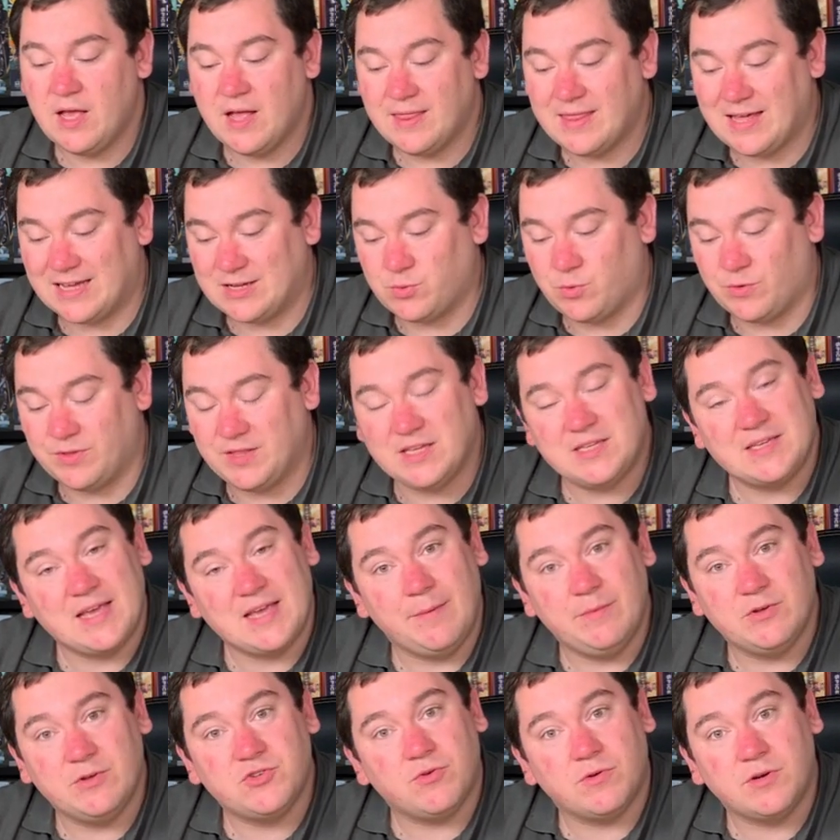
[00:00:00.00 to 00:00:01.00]
That's what this
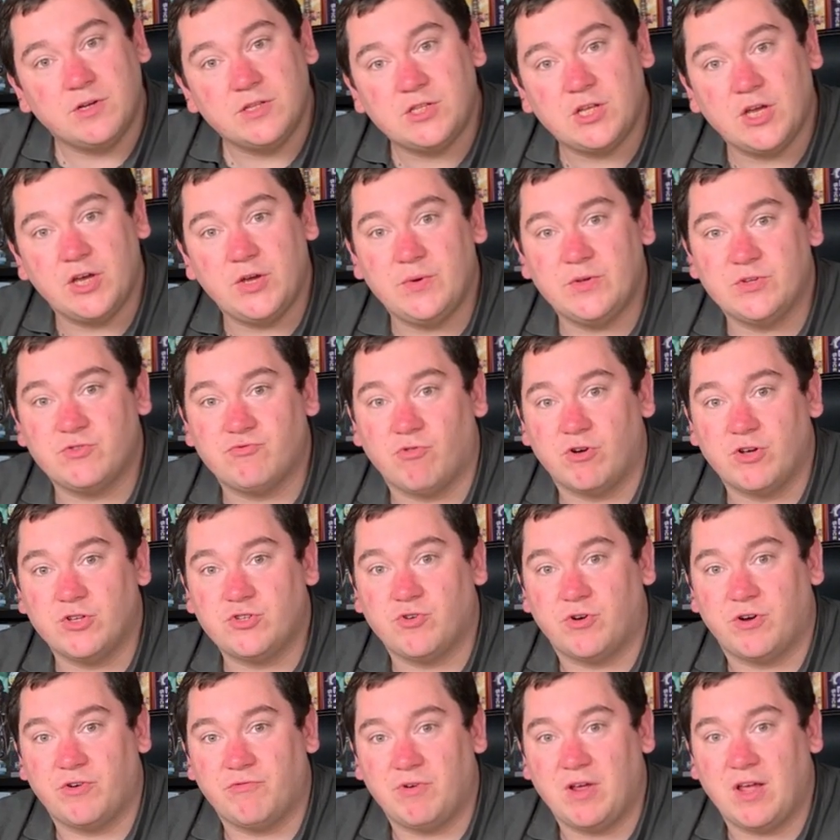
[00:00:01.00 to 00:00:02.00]
game is trying to do. It's trying
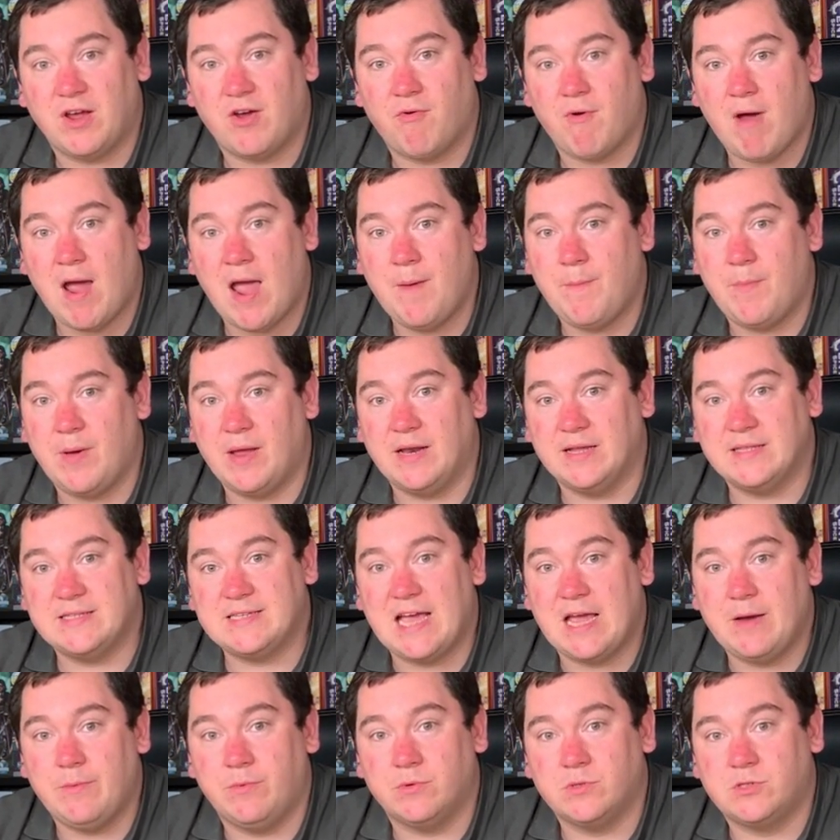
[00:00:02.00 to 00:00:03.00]
to recreate, but in a
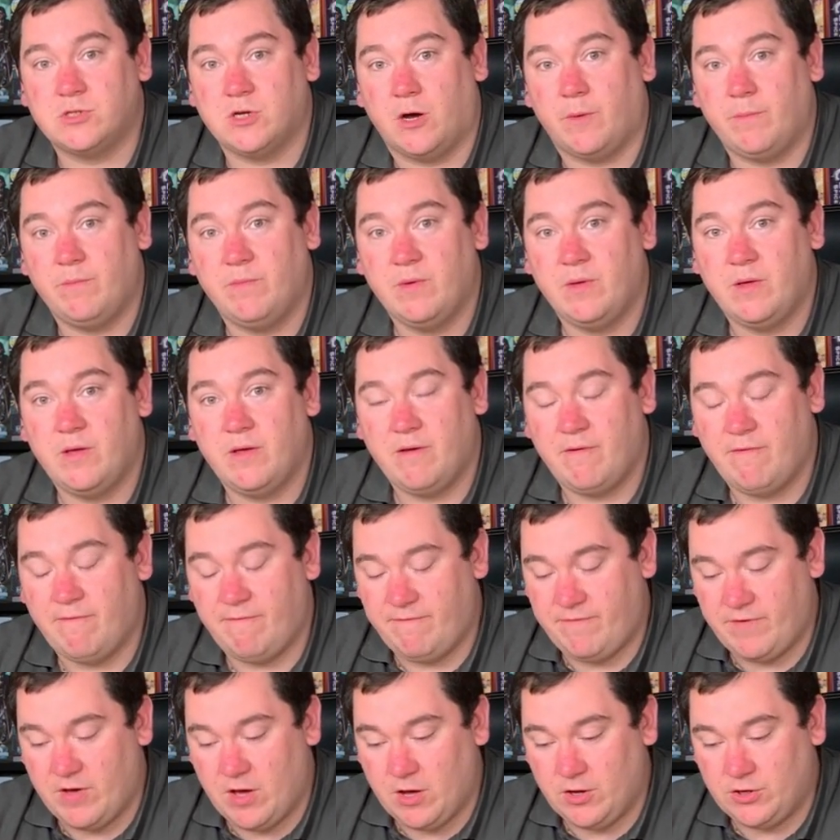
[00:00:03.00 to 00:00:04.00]
tabletop
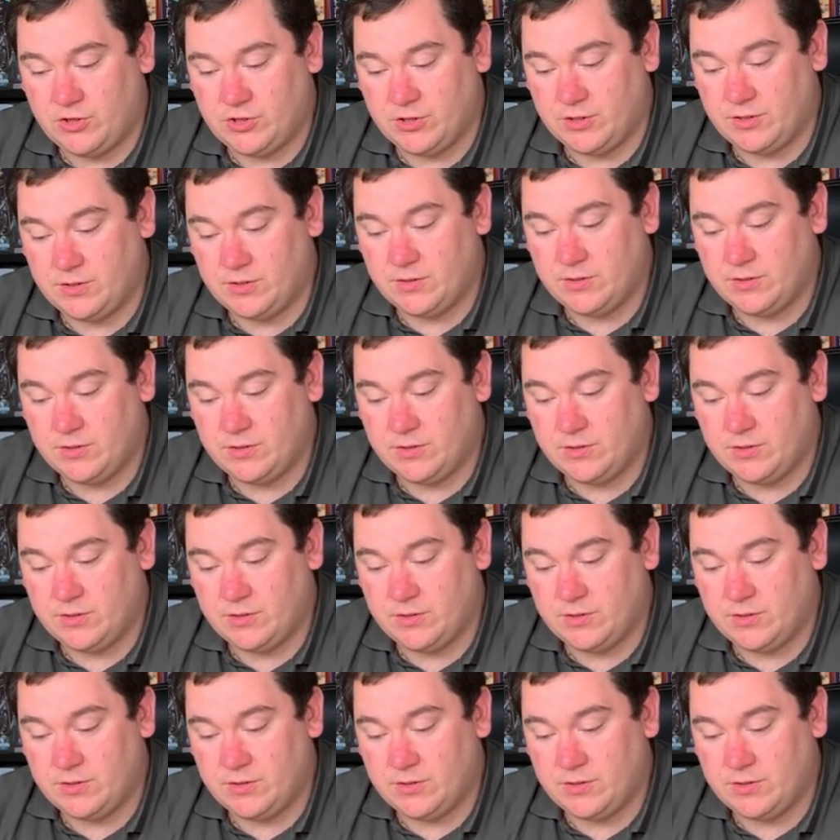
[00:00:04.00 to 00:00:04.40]
version.